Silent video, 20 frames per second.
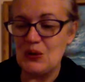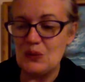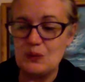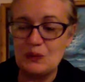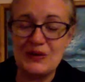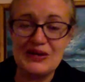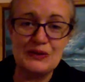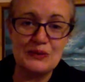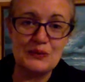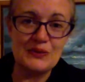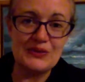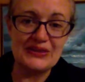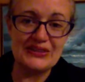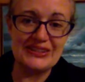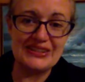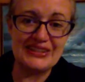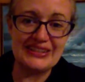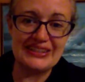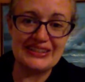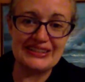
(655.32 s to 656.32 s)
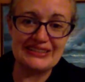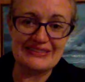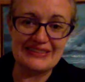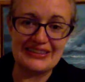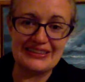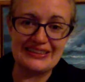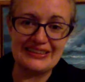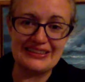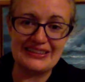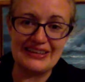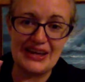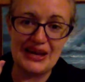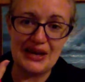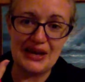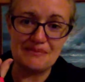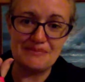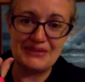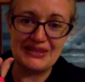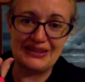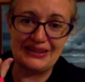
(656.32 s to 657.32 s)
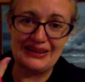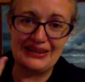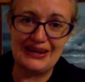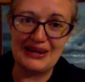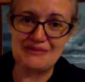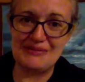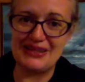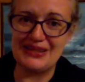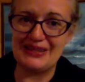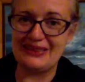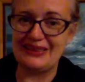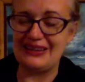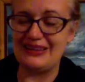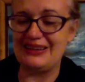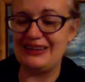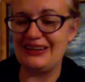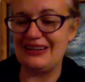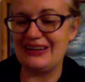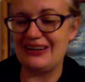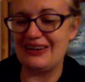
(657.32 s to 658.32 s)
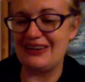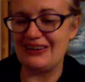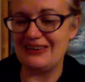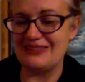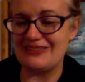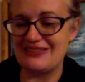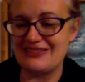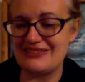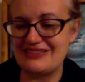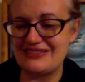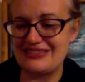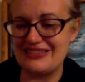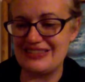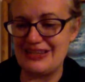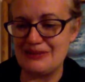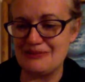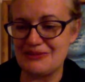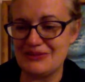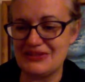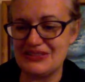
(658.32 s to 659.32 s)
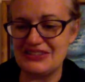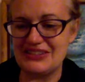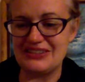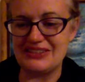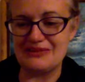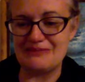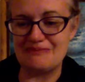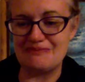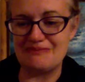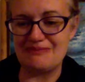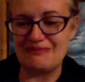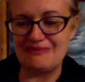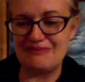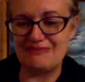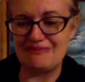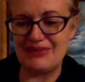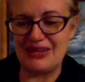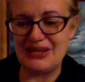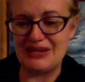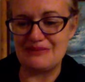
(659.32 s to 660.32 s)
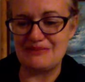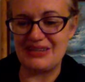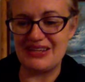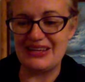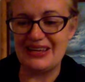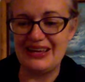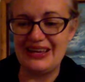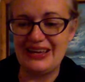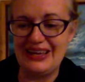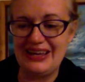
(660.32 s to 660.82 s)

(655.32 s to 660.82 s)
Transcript: Wynwood is like the up-and-coming like arts neighborhood in Miami.